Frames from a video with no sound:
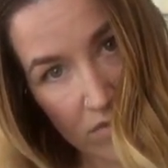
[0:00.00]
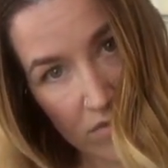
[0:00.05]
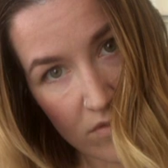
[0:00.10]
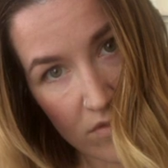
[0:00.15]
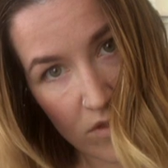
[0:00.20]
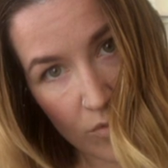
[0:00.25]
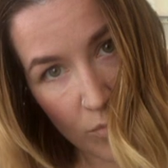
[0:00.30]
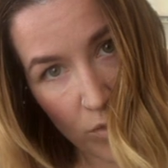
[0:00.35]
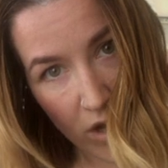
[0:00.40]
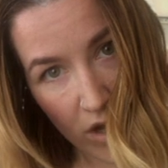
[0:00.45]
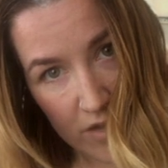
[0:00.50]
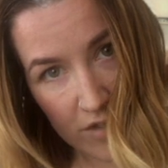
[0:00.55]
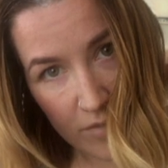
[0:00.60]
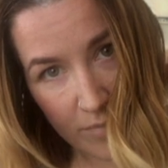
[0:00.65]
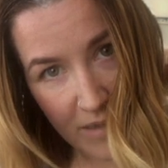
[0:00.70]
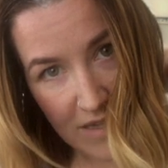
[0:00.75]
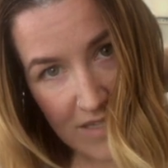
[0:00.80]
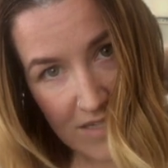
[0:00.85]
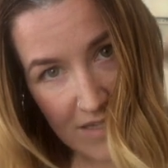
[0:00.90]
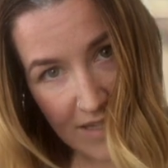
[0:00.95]
the product on
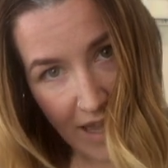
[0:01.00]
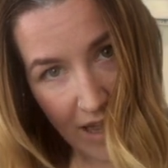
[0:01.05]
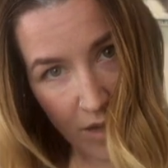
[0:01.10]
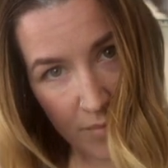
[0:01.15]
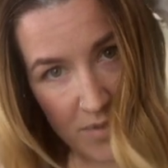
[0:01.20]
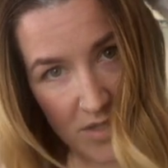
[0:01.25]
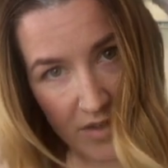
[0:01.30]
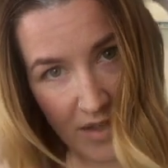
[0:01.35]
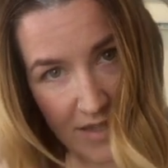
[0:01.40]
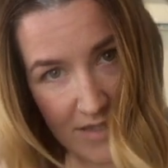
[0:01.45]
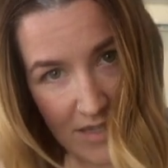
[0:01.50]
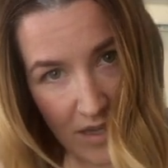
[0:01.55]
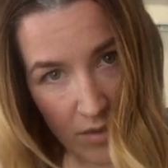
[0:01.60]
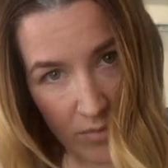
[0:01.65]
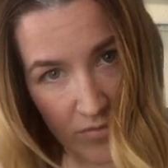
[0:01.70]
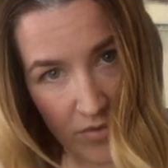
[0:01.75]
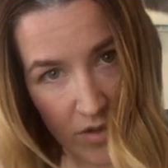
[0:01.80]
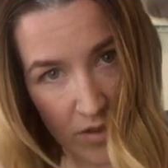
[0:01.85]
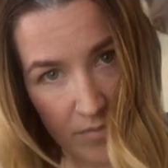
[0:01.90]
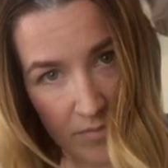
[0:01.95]
my scalp, so that's
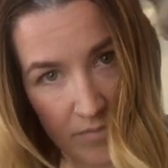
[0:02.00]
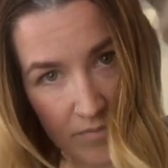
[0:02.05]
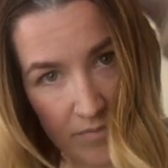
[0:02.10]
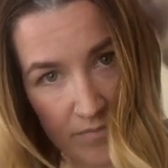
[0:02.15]
helpful.